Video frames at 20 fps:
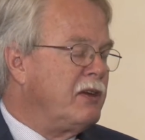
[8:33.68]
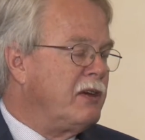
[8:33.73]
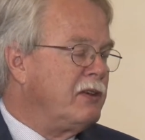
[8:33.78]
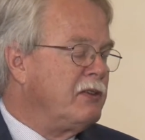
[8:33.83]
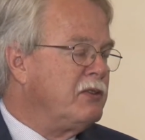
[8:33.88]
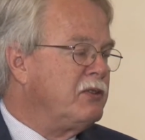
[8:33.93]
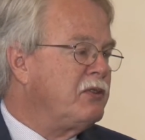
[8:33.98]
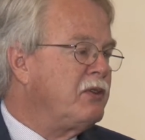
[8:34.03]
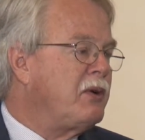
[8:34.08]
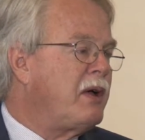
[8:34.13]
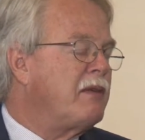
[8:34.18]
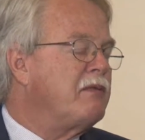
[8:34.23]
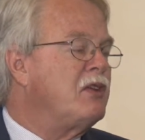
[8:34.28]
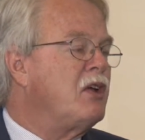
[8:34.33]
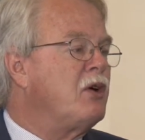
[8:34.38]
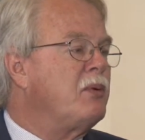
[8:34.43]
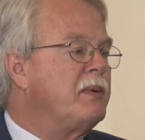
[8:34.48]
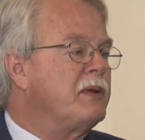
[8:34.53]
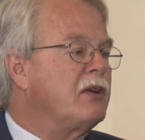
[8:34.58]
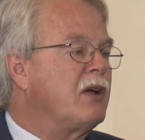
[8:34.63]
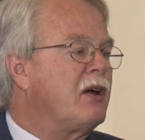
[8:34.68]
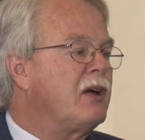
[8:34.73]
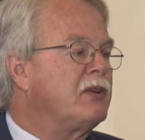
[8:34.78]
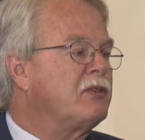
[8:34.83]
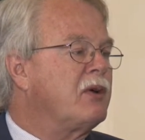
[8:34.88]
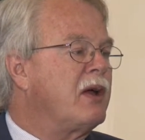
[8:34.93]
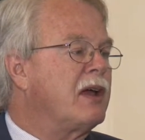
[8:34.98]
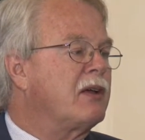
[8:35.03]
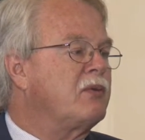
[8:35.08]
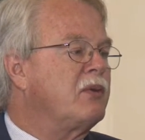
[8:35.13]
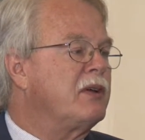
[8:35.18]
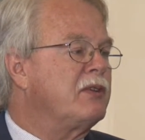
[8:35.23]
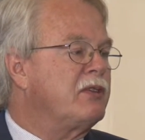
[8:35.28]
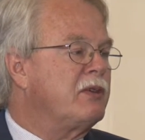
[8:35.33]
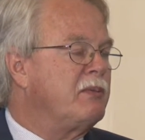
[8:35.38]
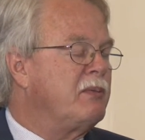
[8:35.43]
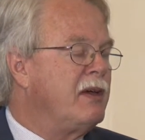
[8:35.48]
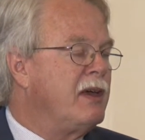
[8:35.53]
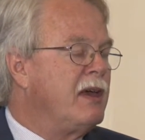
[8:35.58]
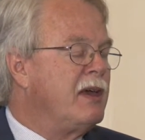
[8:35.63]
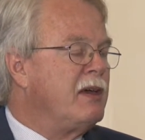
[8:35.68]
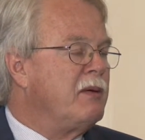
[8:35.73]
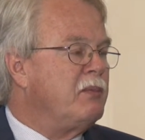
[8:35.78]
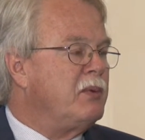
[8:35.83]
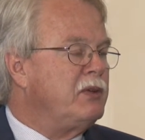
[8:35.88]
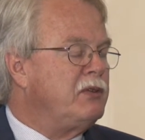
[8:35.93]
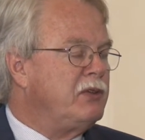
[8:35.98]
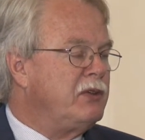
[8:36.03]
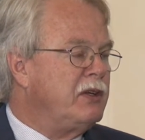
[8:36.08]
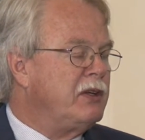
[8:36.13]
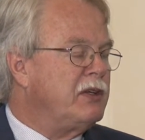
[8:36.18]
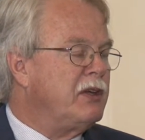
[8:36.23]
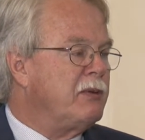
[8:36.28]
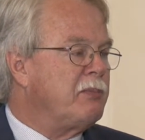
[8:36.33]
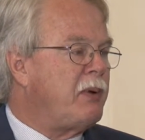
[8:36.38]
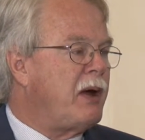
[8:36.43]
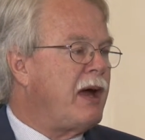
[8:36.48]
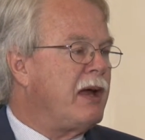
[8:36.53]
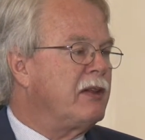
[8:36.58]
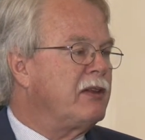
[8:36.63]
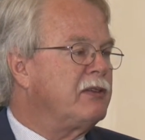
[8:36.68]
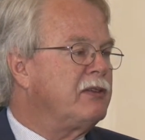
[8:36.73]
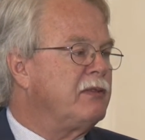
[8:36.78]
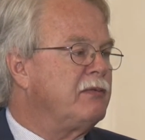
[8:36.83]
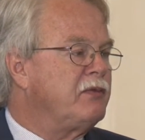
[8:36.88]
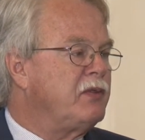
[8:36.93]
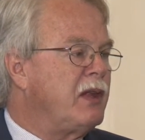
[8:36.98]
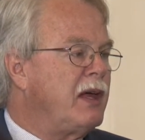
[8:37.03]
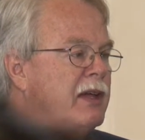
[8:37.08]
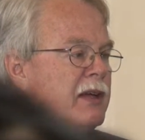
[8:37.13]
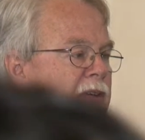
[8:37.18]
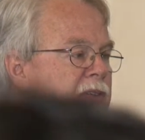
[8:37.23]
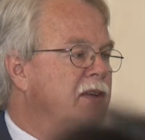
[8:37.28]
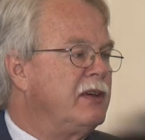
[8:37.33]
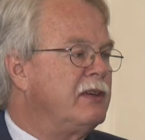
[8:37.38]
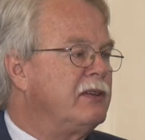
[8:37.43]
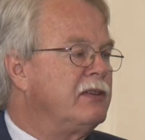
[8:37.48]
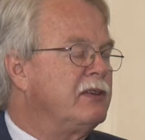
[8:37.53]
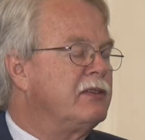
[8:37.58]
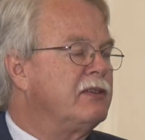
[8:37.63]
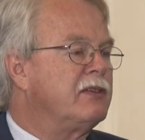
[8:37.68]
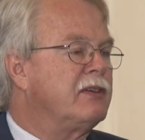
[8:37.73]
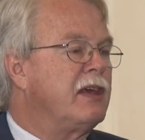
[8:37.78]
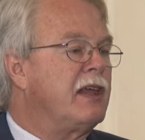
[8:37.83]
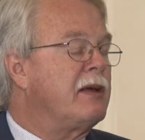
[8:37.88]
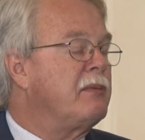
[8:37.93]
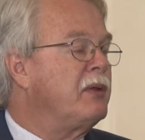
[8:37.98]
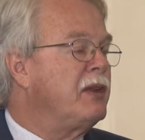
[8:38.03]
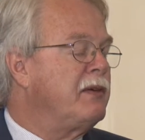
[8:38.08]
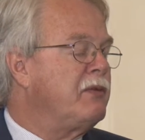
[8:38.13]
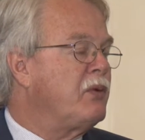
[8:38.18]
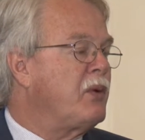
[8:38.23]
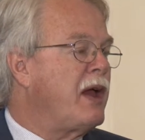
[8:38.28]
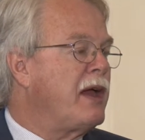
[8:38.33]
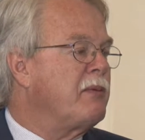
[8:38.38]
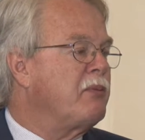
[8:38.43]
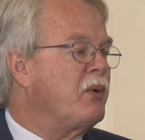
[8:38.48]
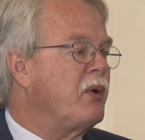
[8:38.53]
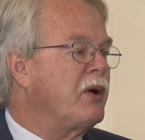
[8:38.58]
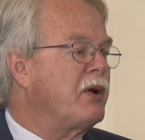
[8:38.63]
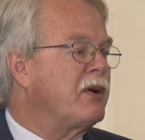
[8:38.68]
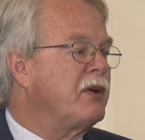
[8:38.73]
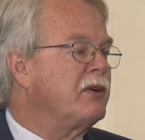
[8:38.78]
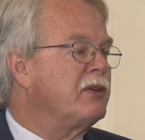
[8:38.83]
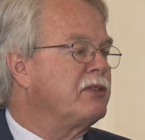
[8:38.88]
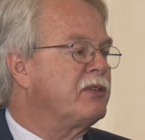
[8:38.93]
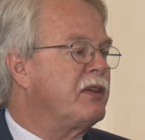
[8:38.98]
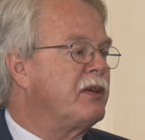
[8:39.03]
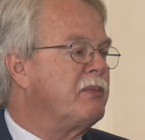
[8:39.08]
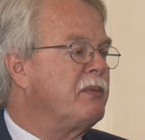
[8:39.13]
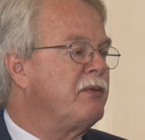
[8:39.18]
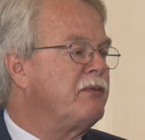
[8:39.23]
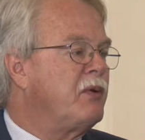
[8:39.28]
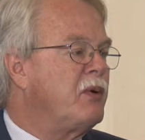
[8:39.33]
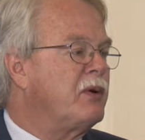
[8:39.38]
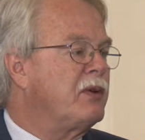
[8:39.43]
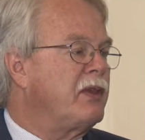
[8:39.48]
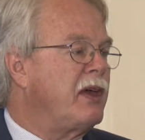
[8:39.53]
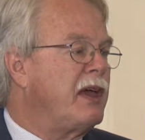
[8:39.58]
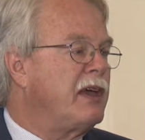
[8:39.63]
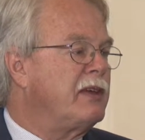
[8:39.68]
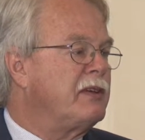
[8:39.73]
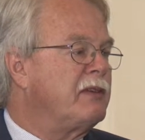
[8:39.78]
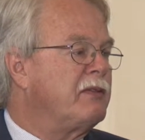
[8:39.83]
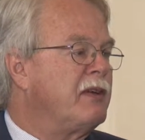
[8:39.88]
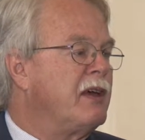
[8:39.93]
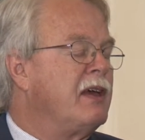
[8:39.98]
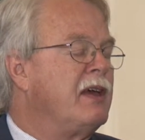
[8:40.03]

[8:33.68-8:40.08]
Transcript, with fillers: uh, you still have an open contract with them, but you did get pilots and flight attendants, and I believe ramp workers uh, before that.